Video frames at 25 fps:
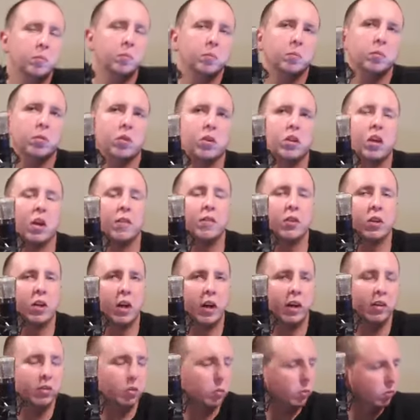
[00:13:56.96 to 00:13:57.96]
them, the other
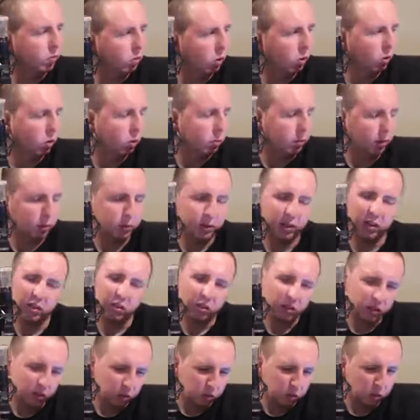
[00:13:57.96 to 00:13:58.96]
guys that we've talked about, we ain't
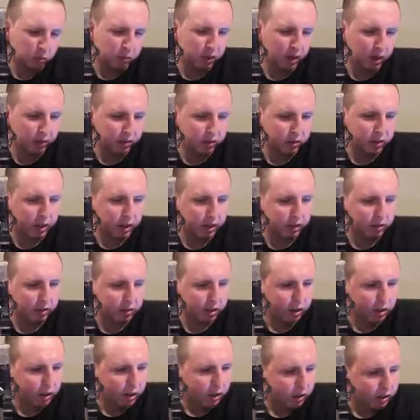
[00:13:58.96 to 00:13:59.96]
gonna keep talking about other guys
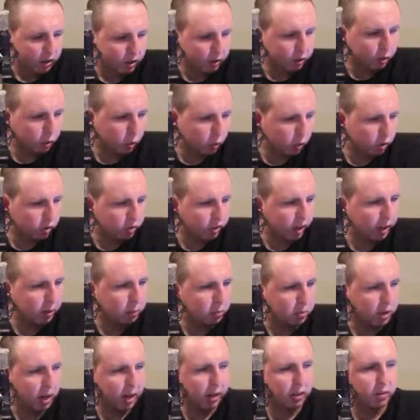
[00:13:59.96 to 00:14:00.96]
that do the
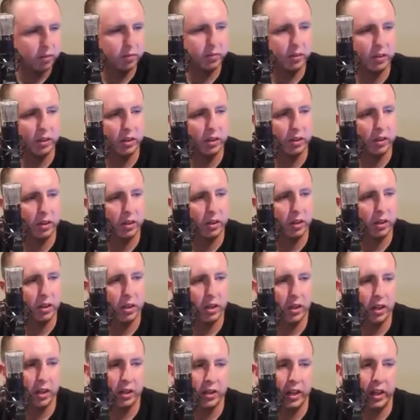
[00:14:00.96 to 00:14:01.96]
same kind of thing.
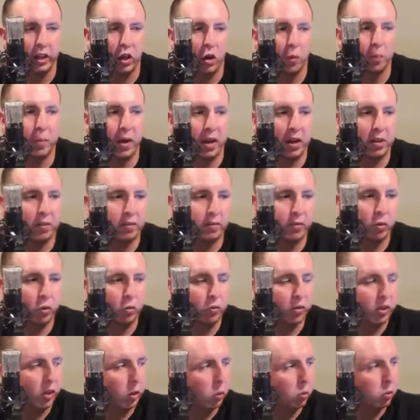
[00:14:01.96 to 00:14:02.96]
They go back and
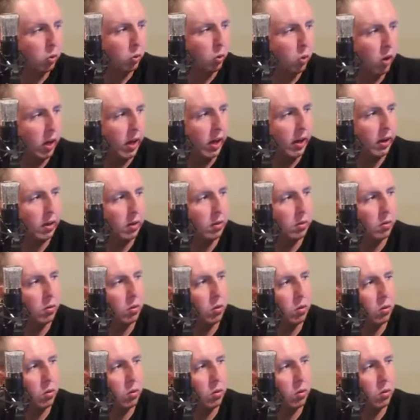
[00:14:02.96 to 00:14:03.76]
forth and they'll do like